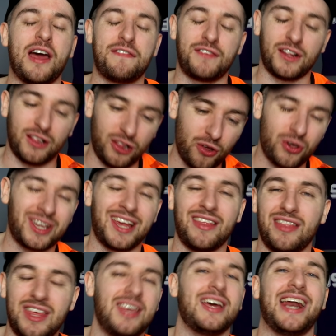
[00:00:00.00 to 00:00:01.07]
If you look
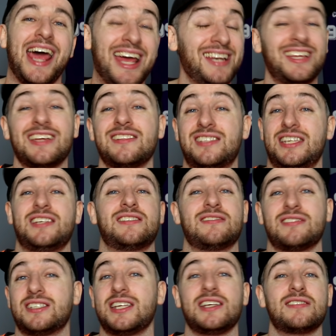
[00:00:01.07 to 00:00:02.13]
at their
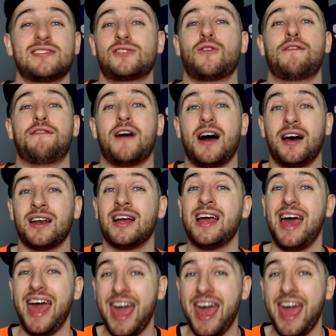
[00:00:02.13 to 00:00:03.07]
inconsistent season so far,